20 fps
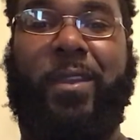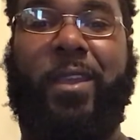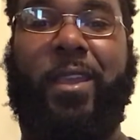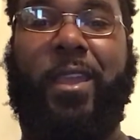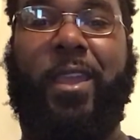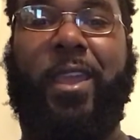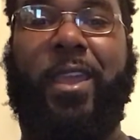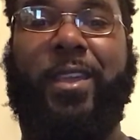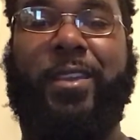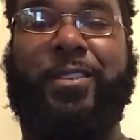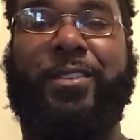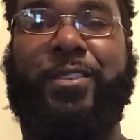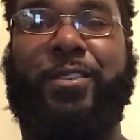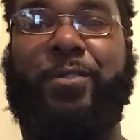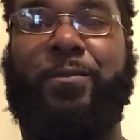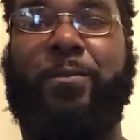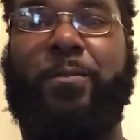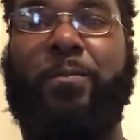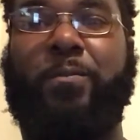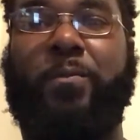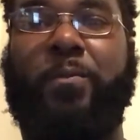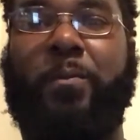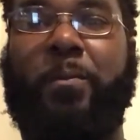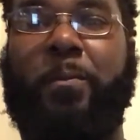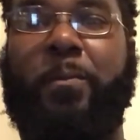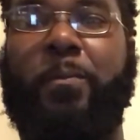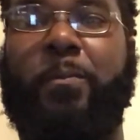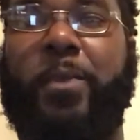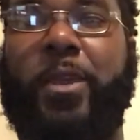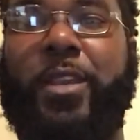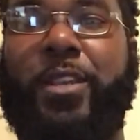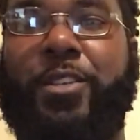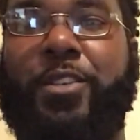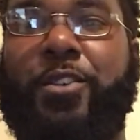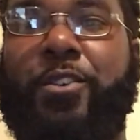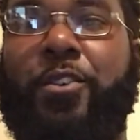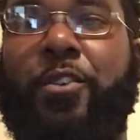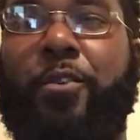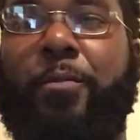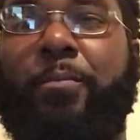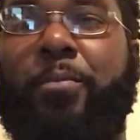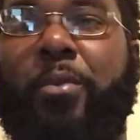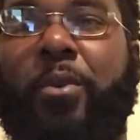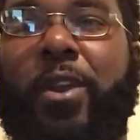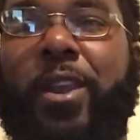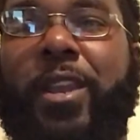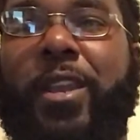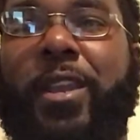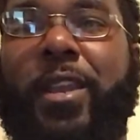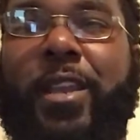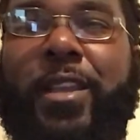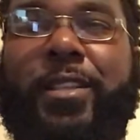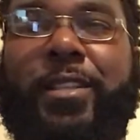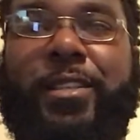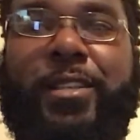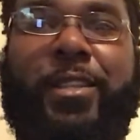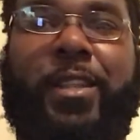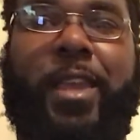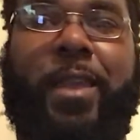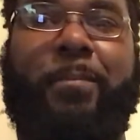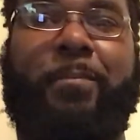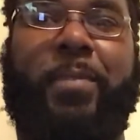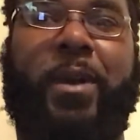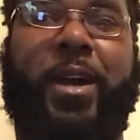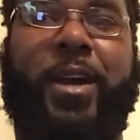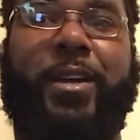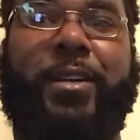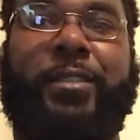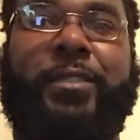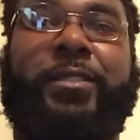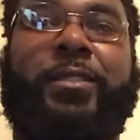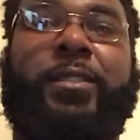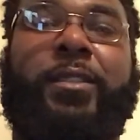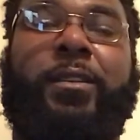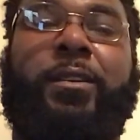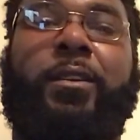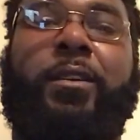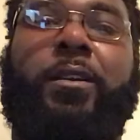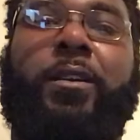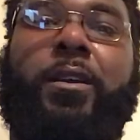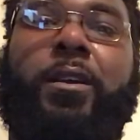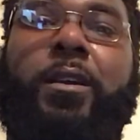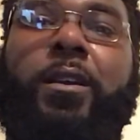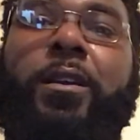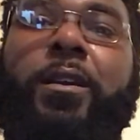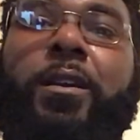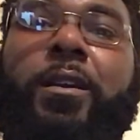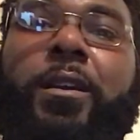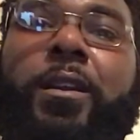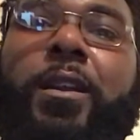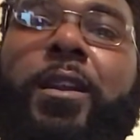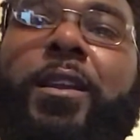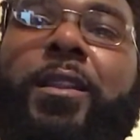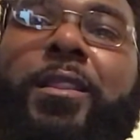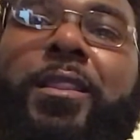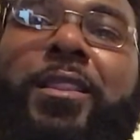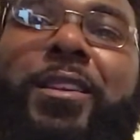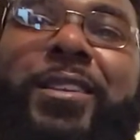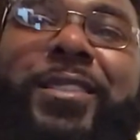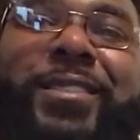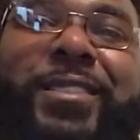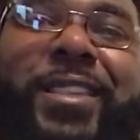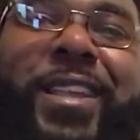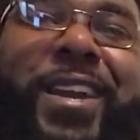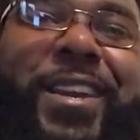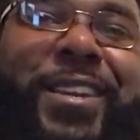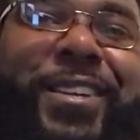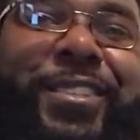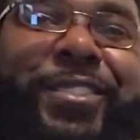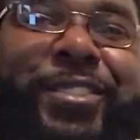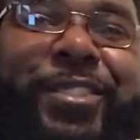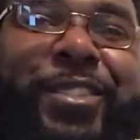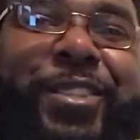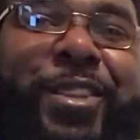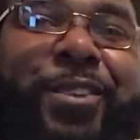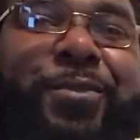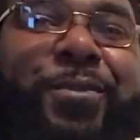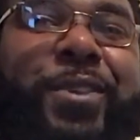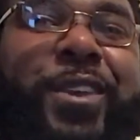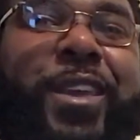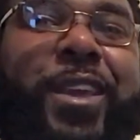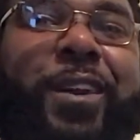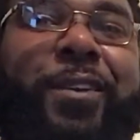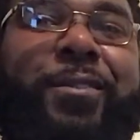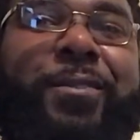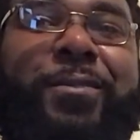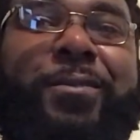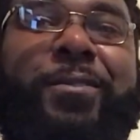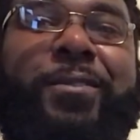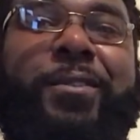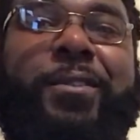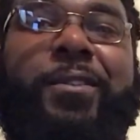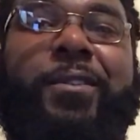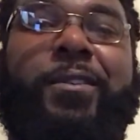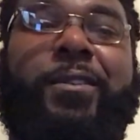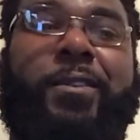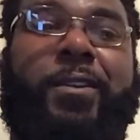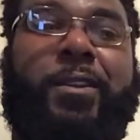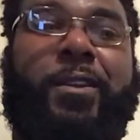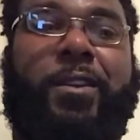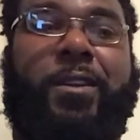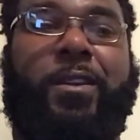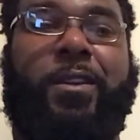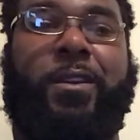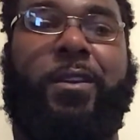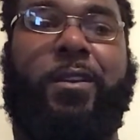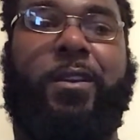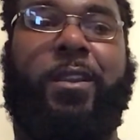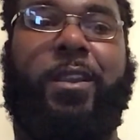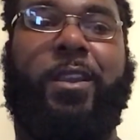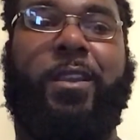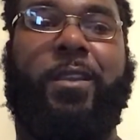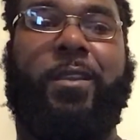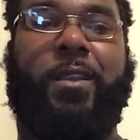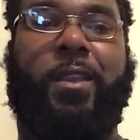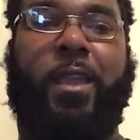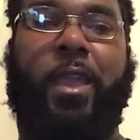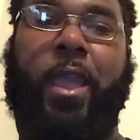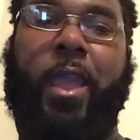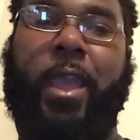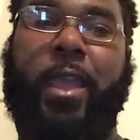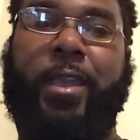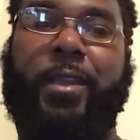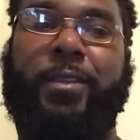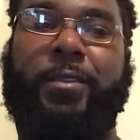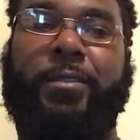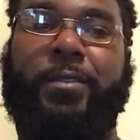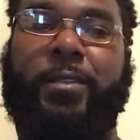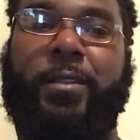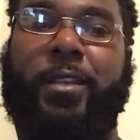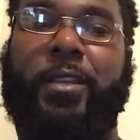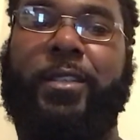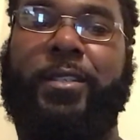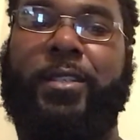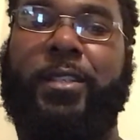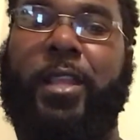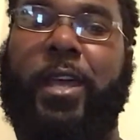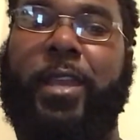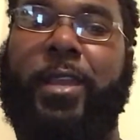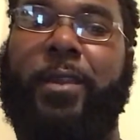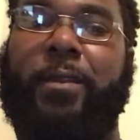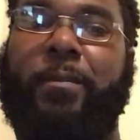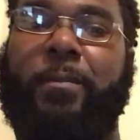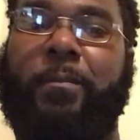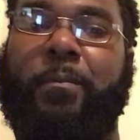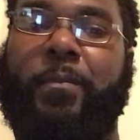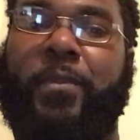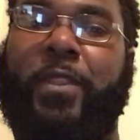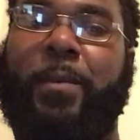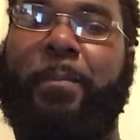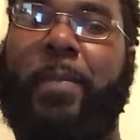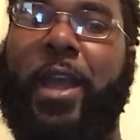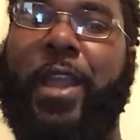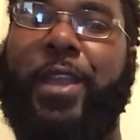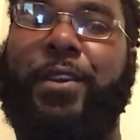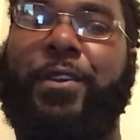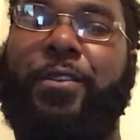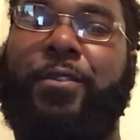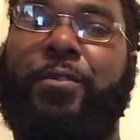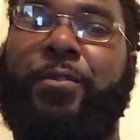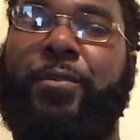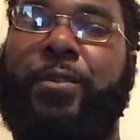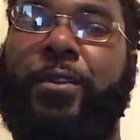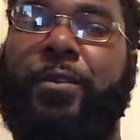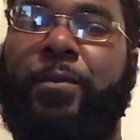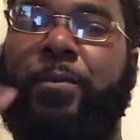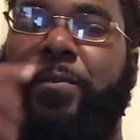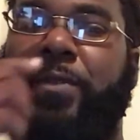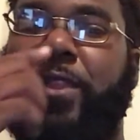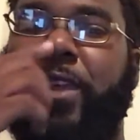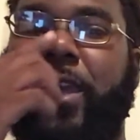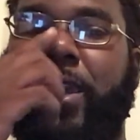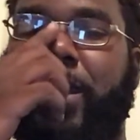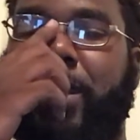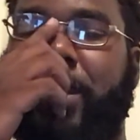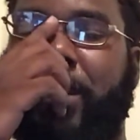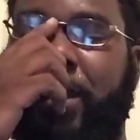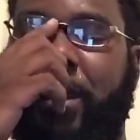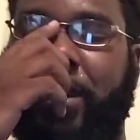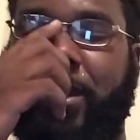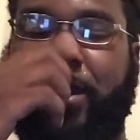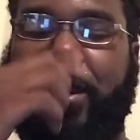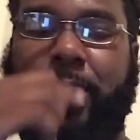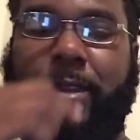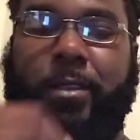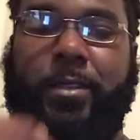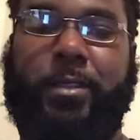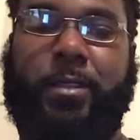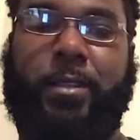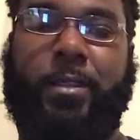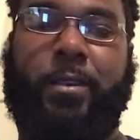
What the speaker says: as you picture your brain into that box, it looks like a studio. And as it's like the binaural thing is,